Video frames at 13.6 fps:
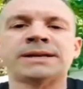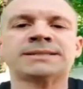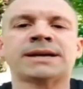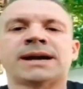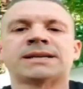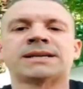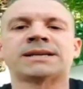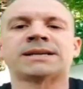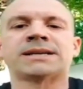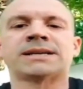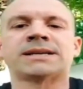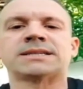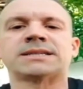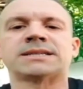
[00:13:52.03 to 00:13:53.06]
sign because I had
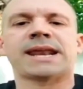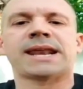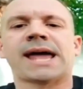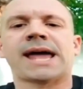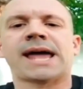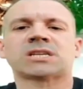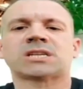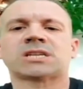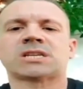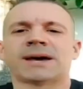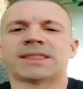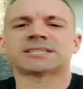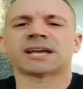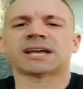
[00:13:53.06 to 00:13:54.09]
actually been thinking about that
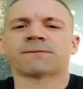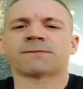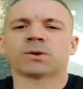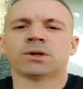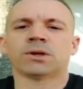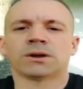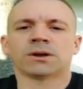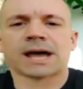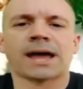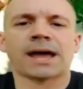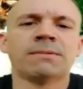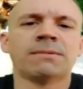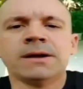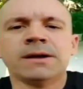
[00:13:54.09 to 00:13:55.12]
sign for a long time,
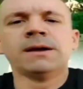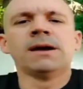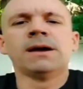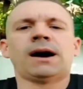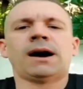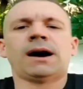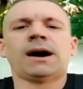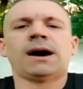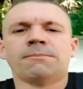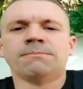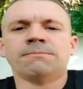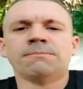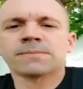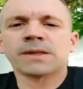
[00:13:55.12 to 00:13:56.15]

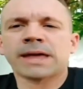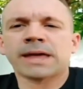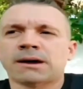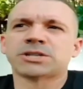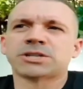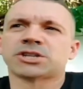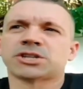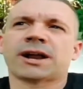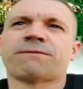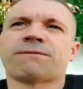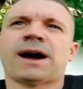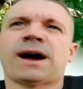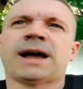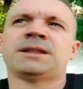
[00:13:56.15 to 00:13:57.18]
and I was just trying to
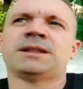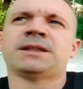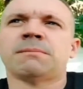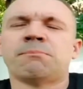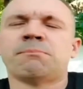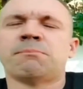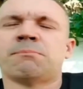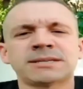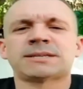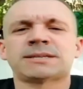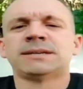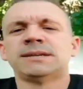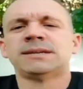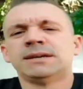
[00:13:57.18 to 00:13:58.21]
find the best
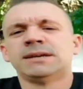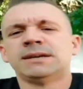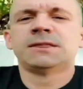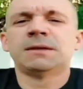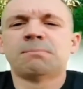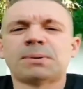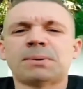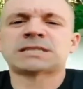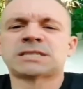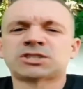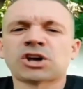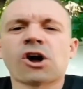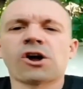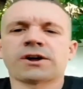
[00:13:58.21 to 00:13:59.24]

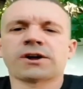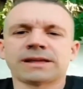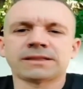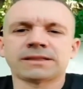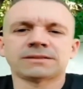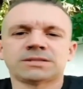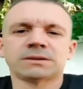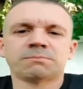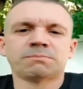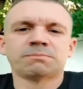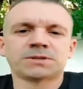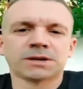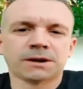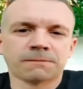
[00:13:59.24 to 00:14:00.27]
target to
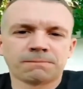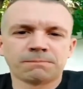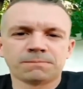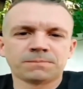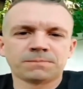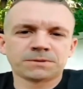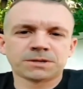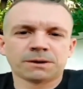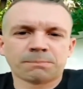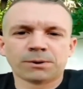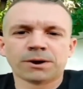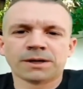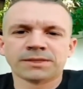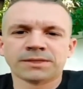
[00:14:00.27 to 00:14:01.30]

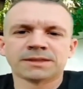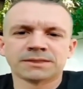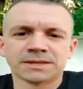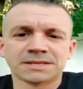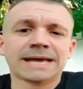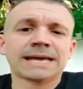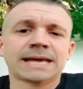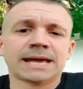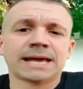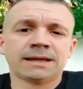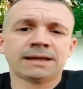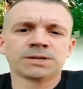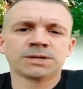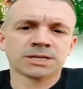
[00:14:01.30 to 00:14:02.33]
put on the
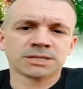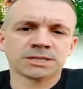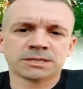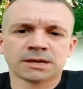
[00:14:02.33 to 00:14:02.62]
dickhead, which is the